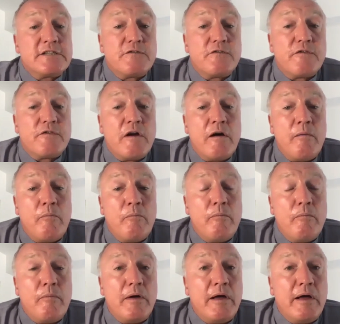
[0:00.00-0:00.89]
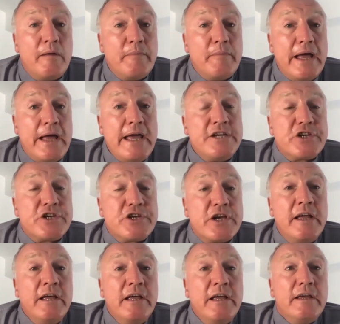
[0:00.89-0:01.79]
from
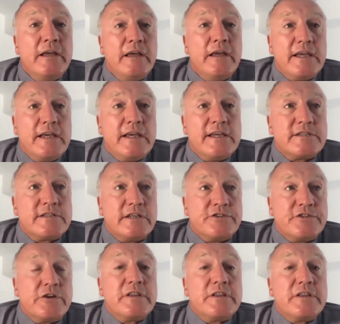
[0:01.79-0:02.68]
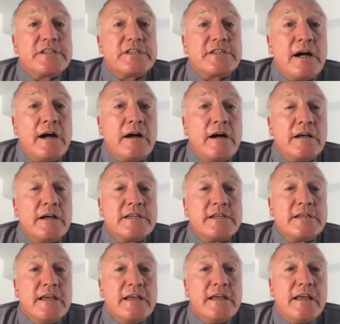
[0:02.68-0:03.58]
Asia is during the
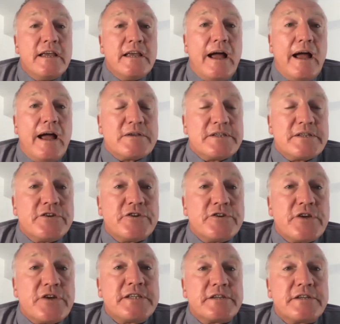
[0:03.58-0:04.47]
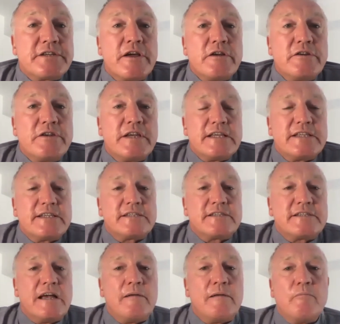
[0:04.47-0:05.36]
SARS, I was interested to
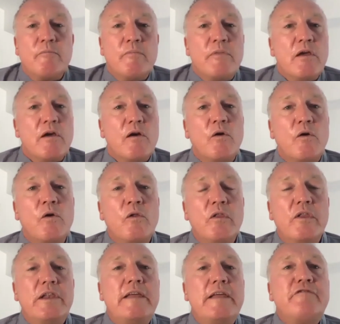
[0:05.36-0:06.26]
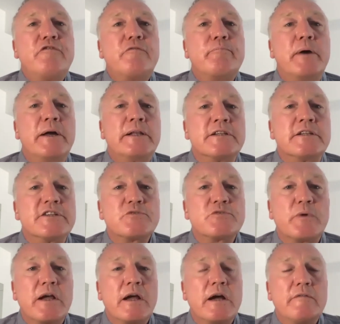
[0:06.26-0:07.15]
notice all the lift
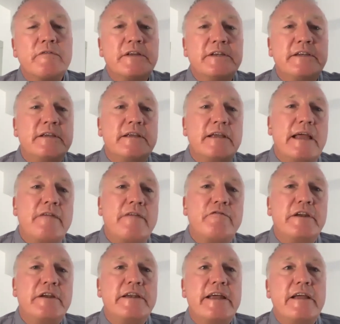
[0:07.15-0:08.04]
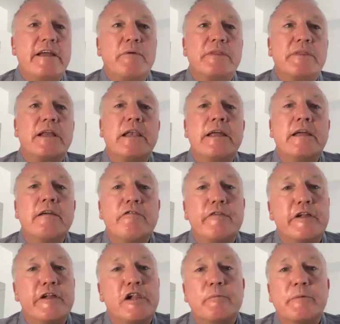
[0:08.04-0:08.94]
buttons were covered every day with cling
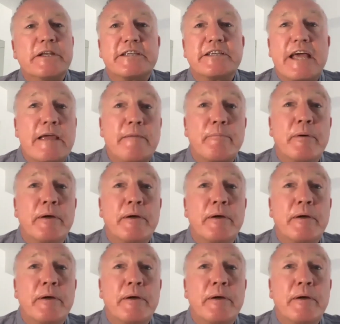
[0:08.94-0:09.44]
film and tape.